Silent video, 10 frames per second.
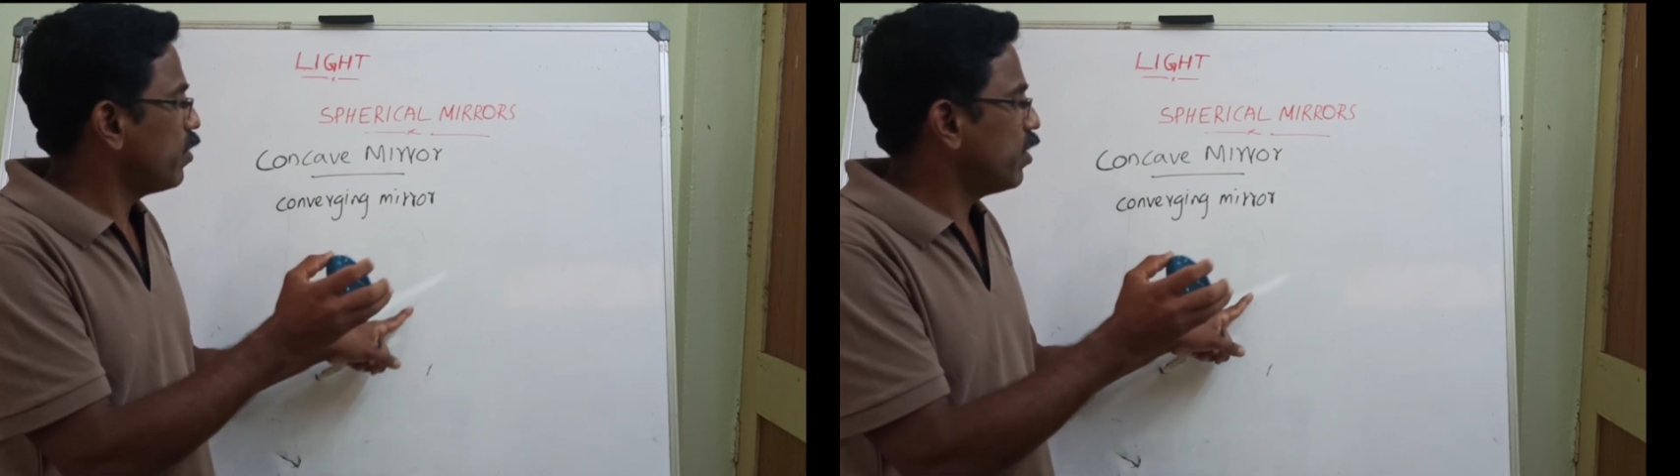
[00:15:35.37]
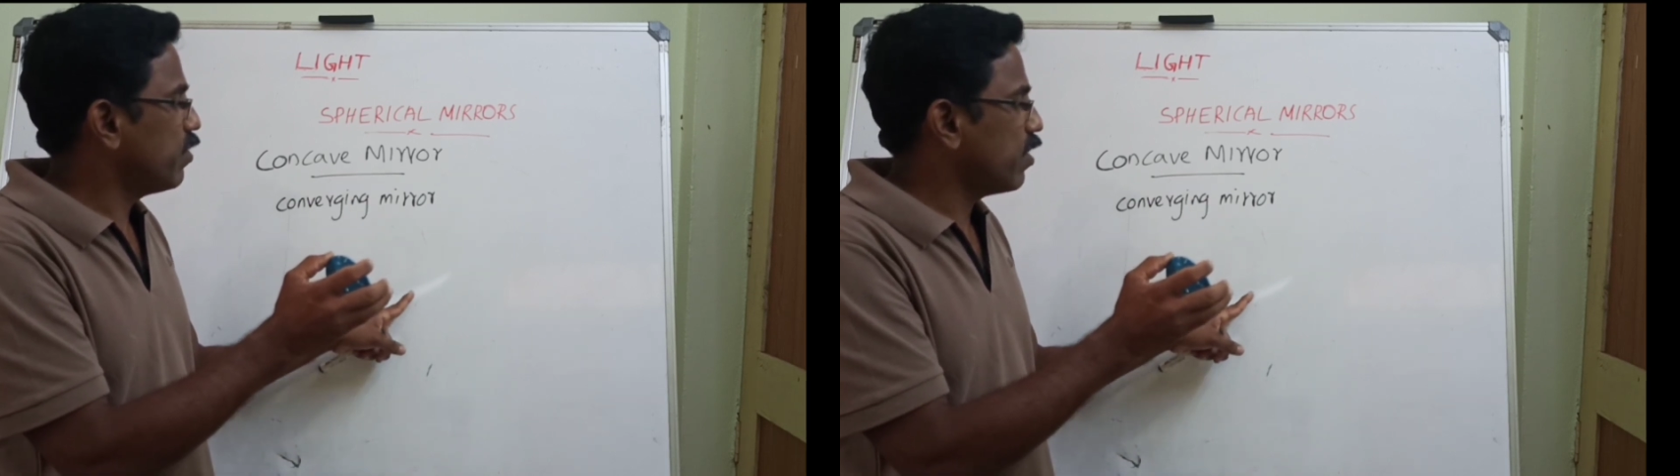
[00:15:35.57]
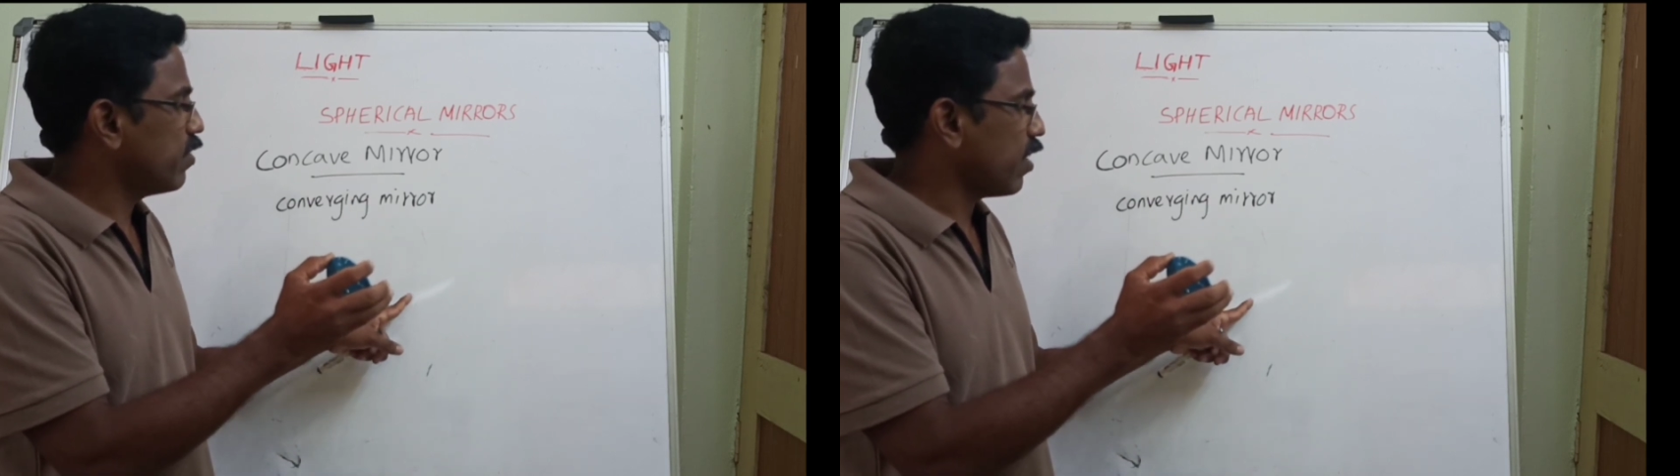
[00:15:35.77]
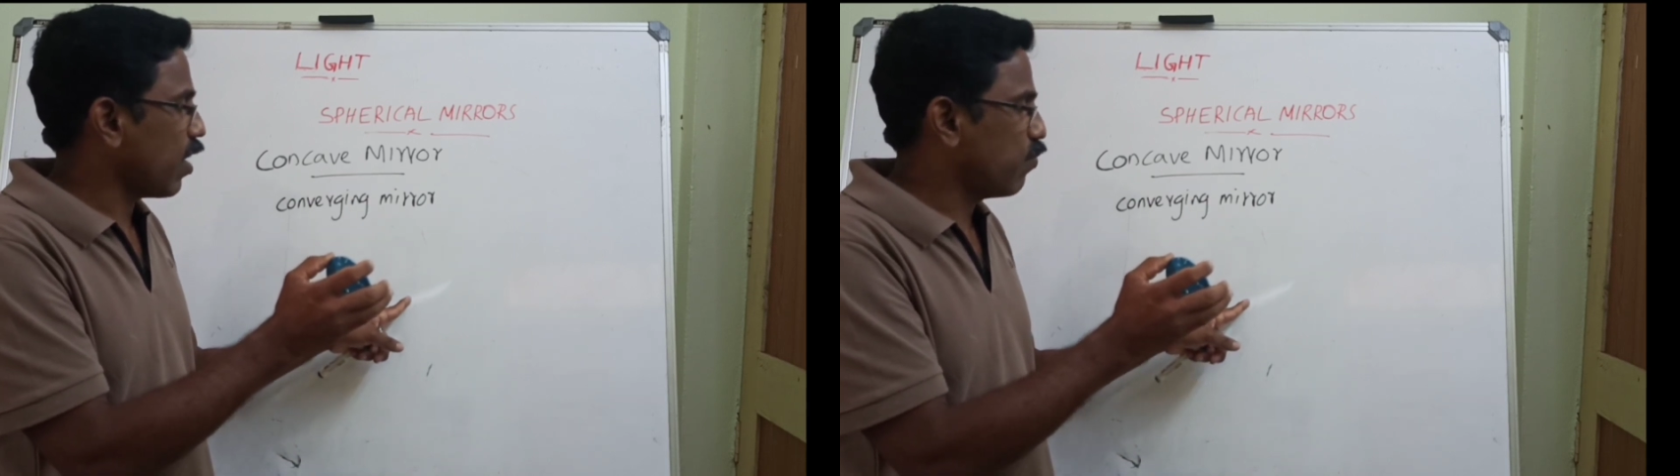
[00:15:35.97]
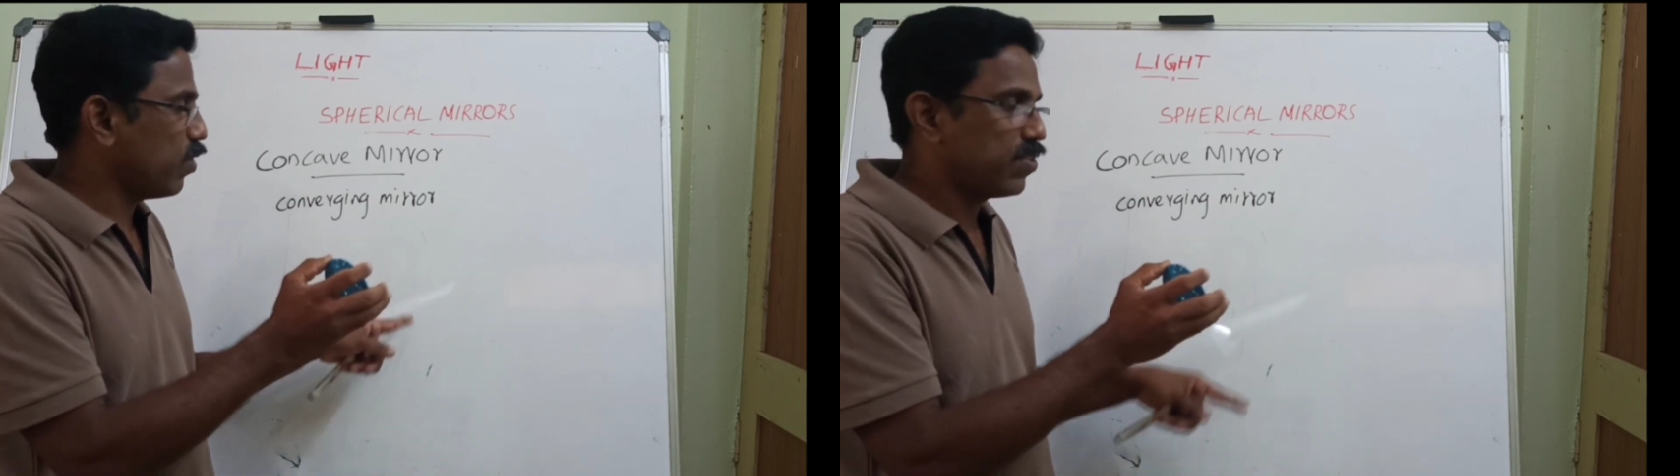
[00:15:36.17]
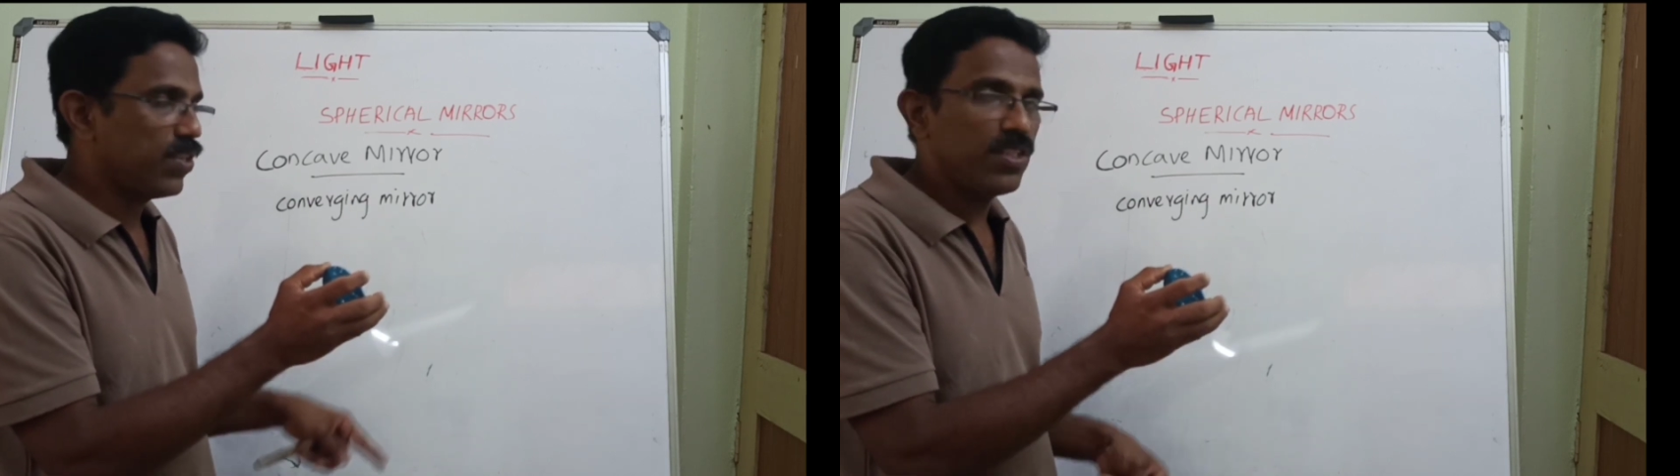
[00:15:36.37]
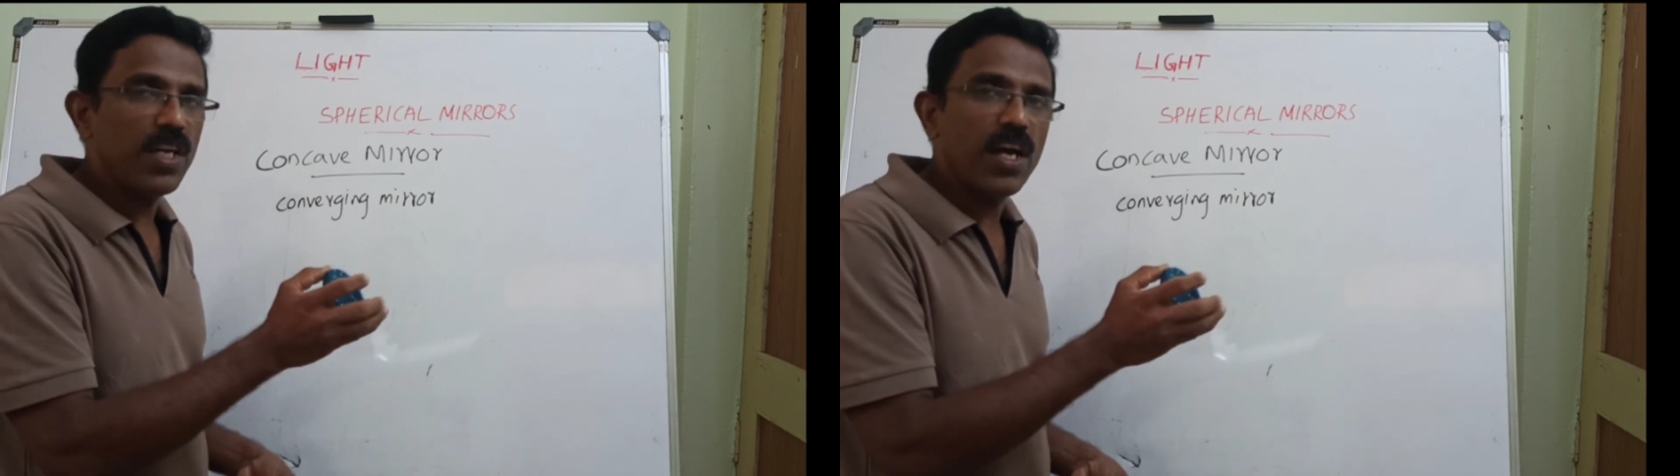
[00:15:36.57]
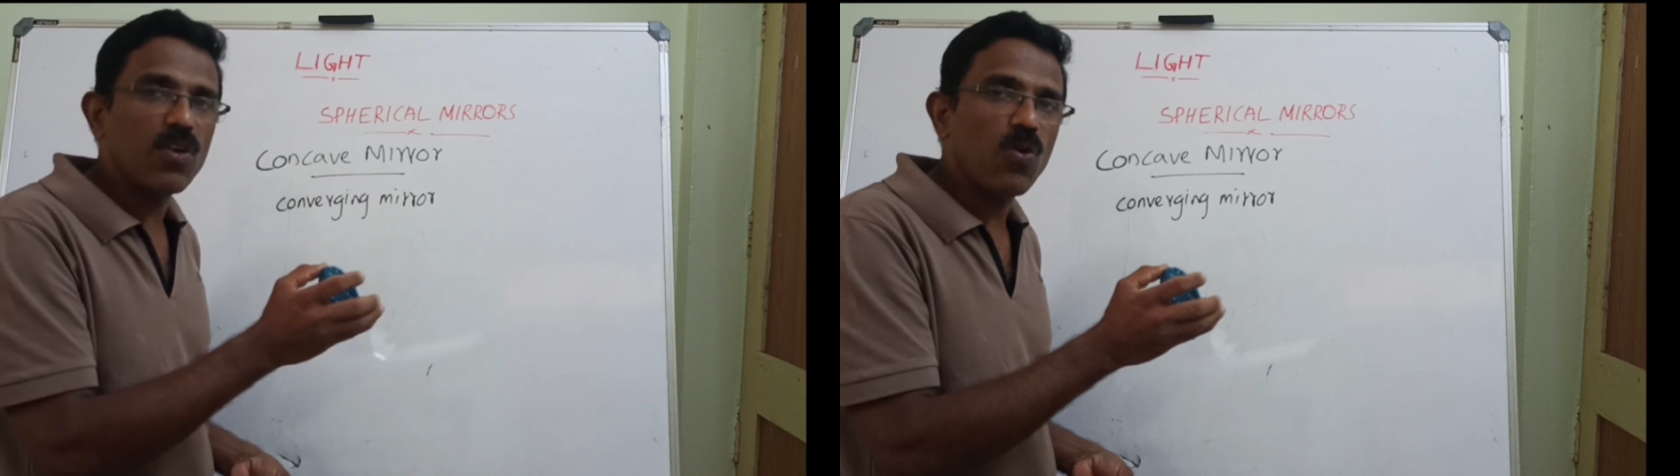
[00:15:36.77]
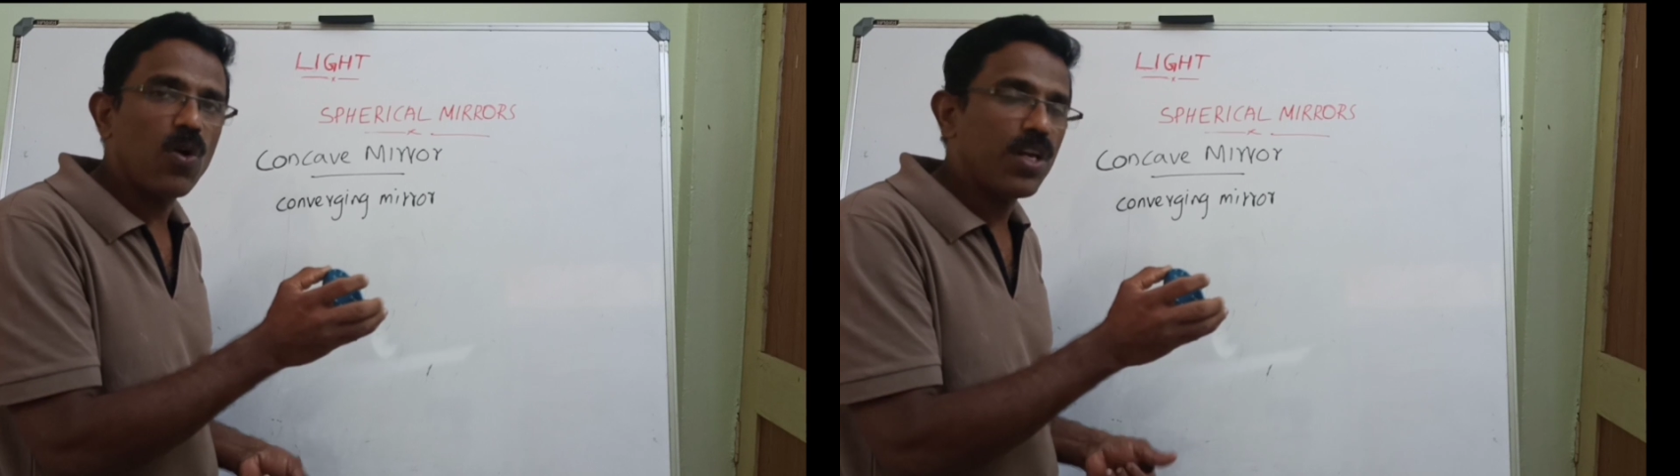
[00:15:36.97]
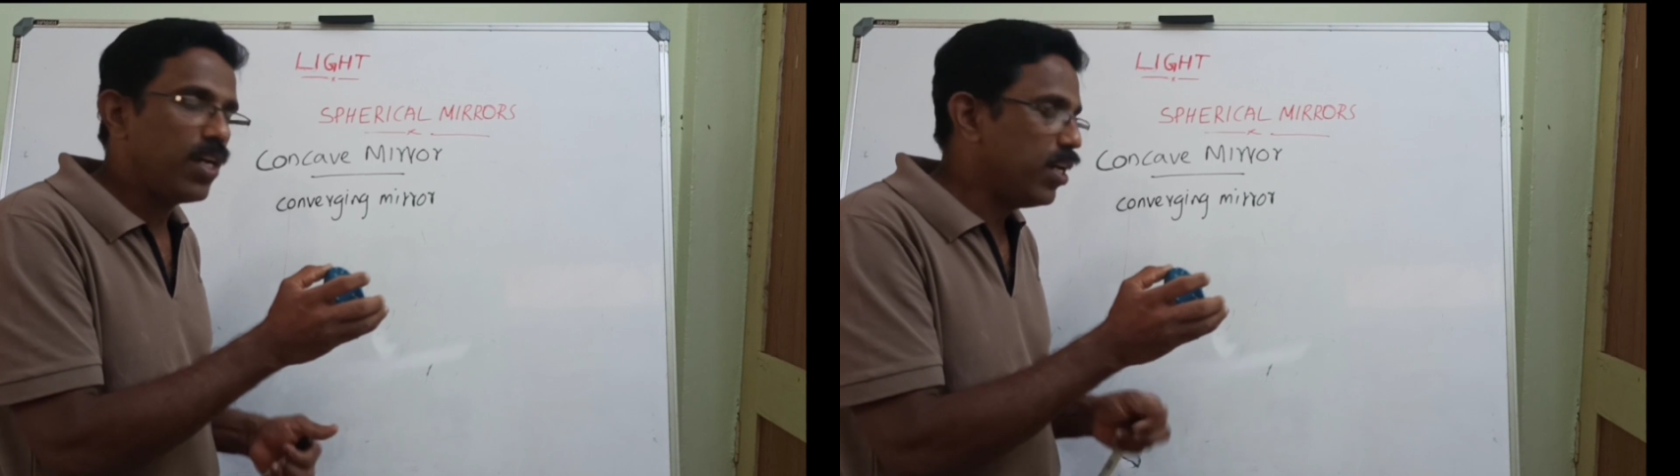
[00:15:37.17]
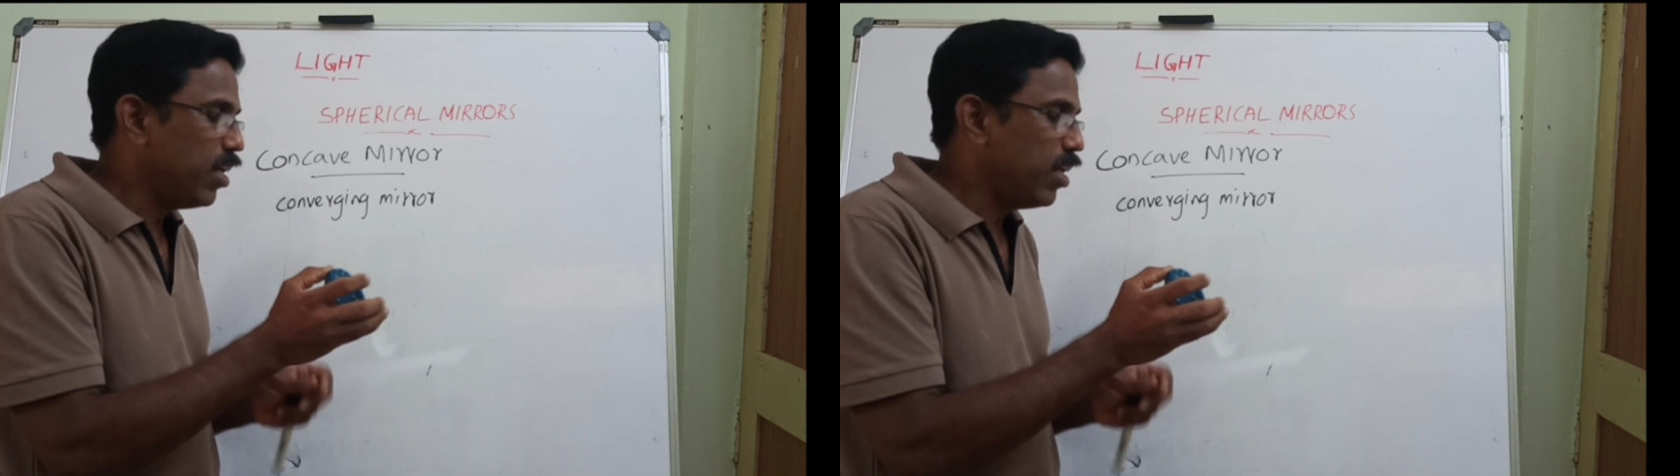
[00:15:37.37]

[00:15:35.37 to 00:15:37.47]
this surface, they are called